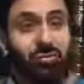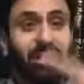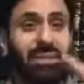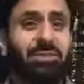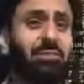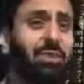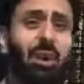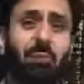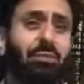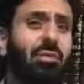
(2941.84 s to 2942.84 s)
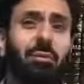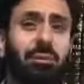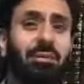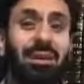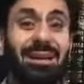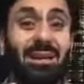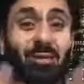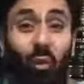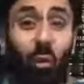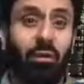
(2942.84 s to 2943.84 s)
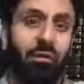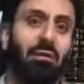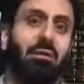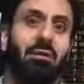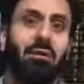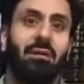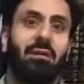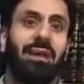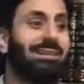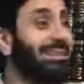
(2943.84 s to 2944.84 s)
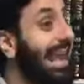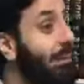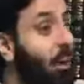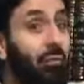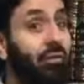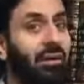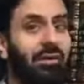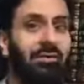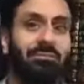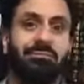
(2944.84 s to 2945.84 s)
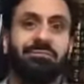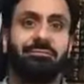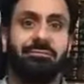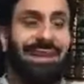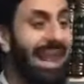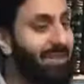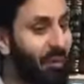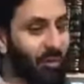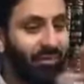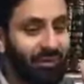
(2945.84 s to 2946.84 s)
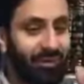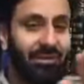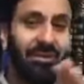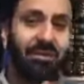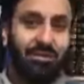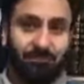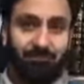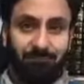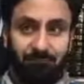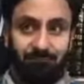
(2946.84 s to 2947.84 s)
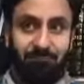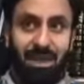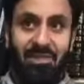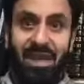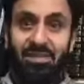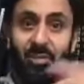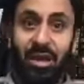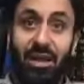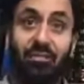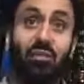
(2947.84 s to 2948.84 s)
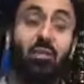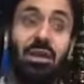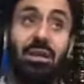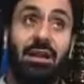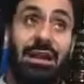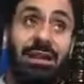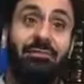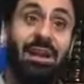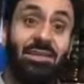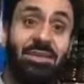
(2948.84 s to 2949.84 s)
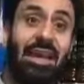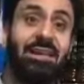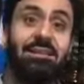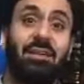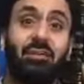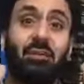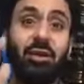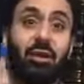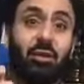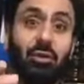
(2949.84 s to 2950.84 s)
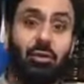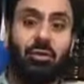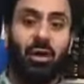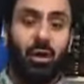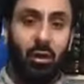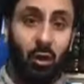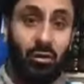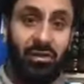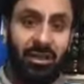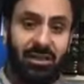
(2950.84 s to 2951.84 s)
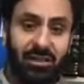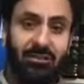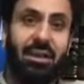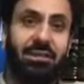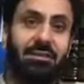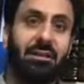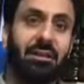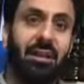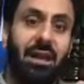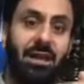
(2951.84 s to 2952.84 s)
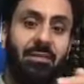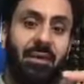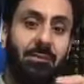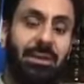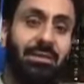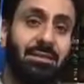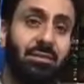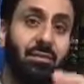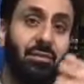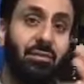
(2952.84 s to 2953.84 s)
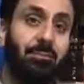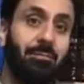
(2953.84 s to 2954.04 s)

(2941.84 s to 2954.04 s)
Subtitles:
relations you can't prove empirically at all. It's game over. Game over. And that's why in rationality, if you include logic, right, and the ability to